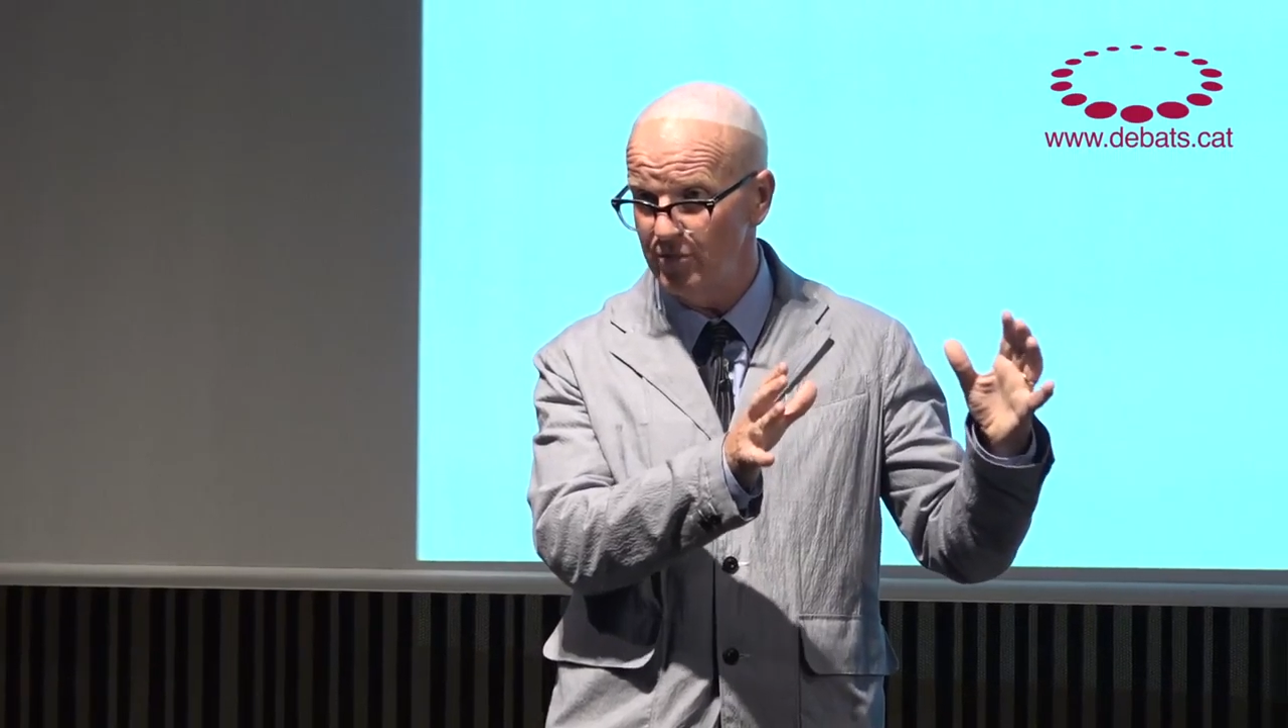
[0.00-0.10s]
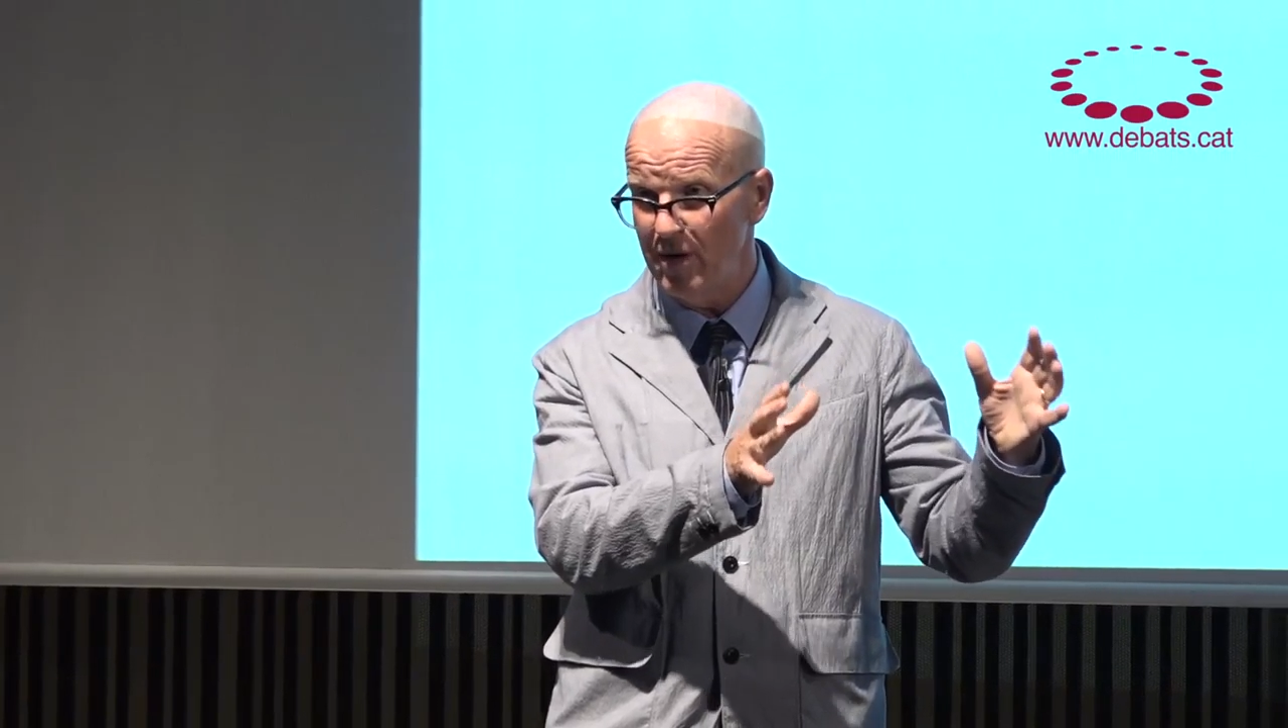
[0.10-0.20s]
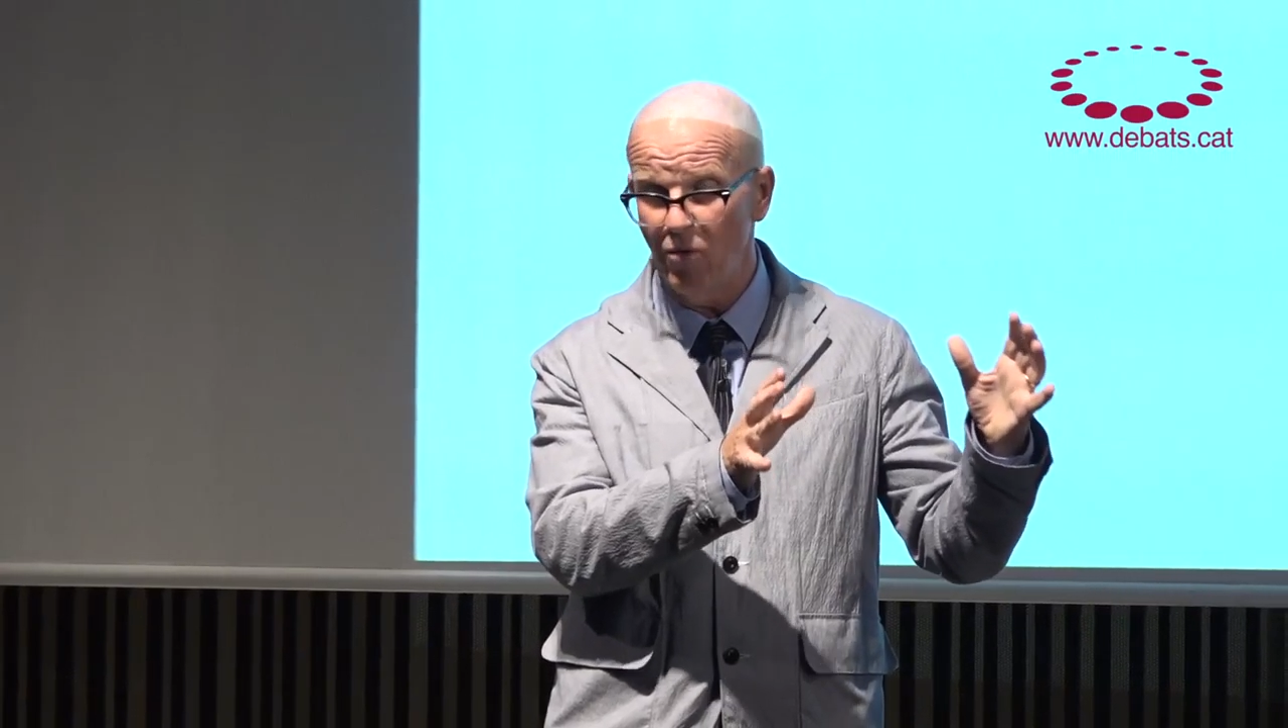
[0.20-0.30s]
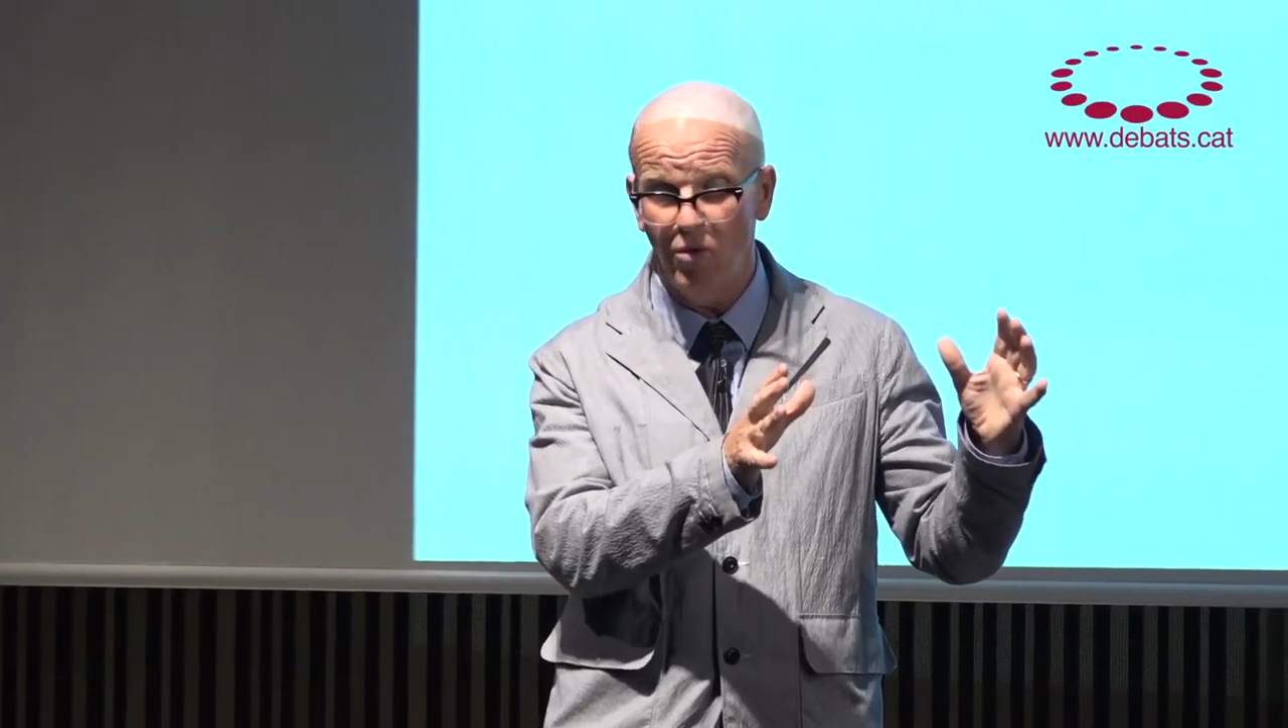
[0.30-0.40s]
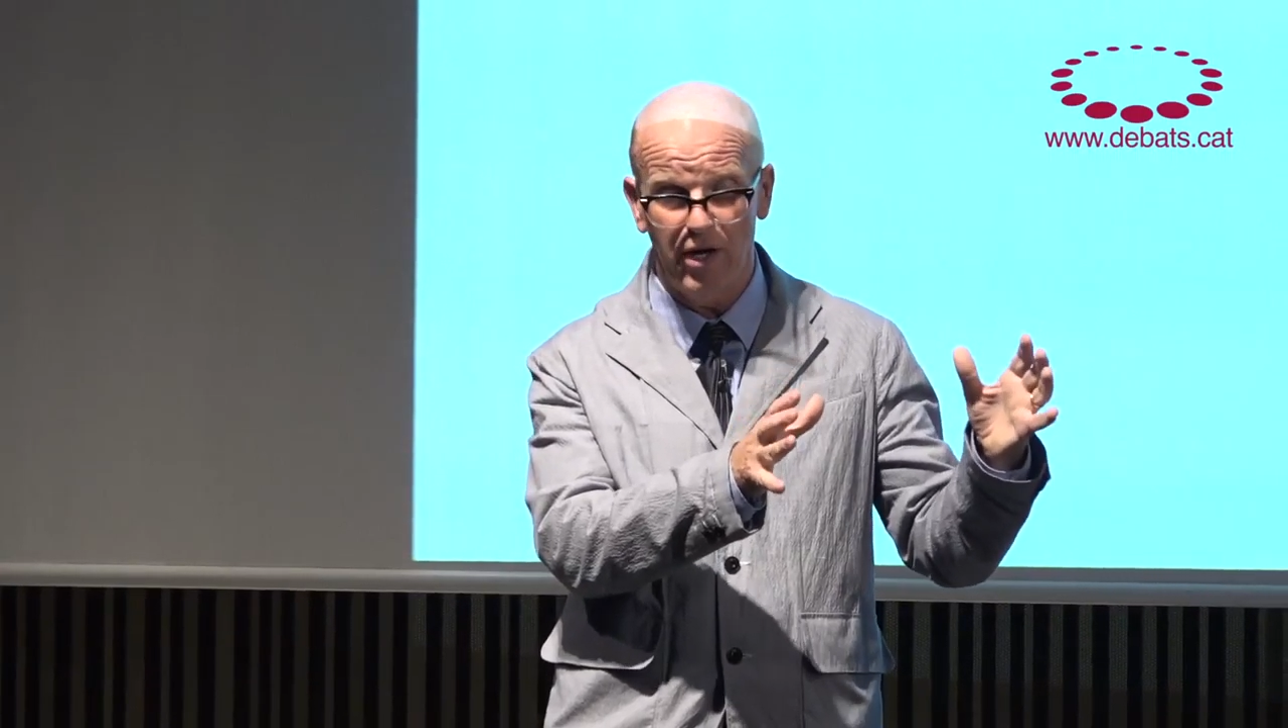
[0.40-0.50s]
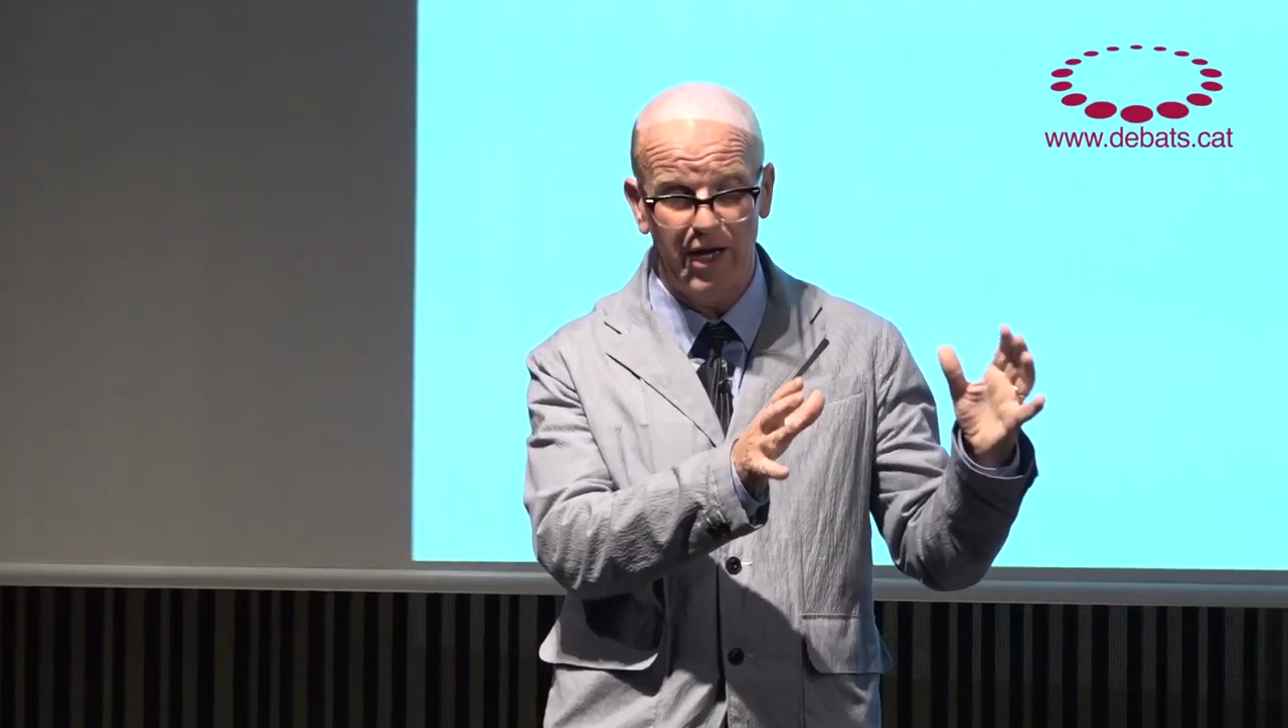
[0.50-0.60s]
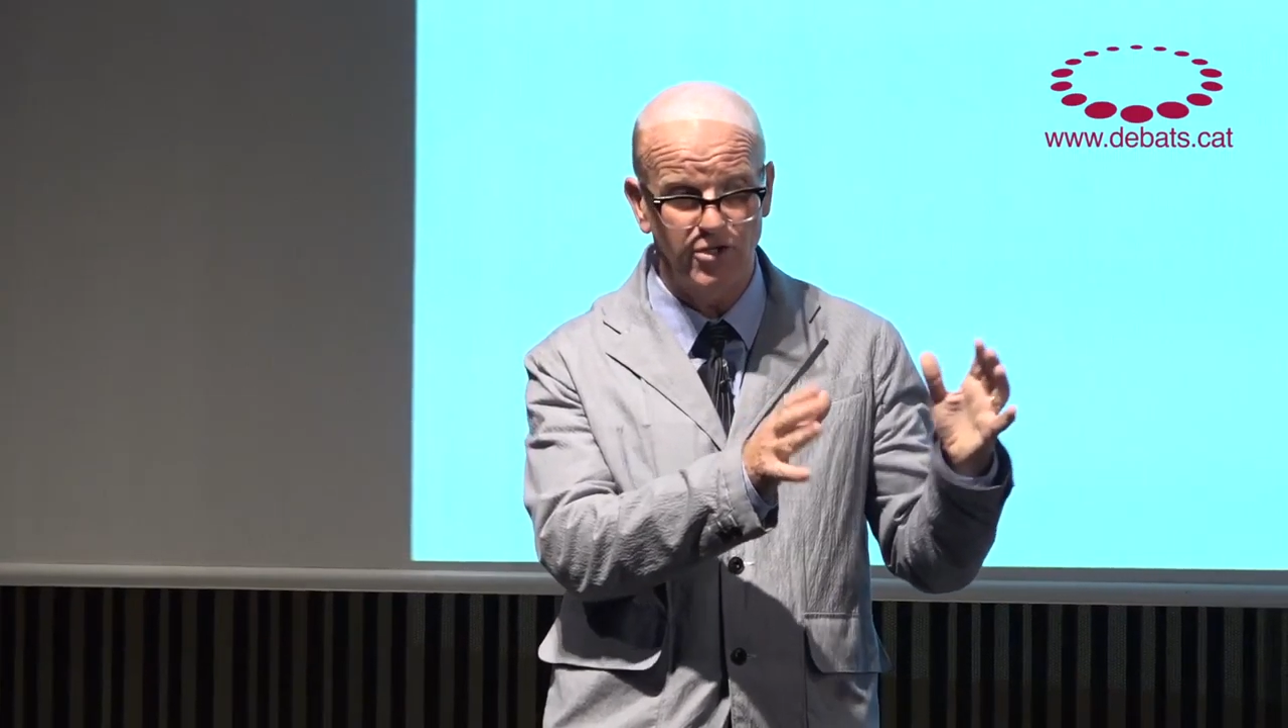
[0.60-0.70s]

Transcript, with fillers: about what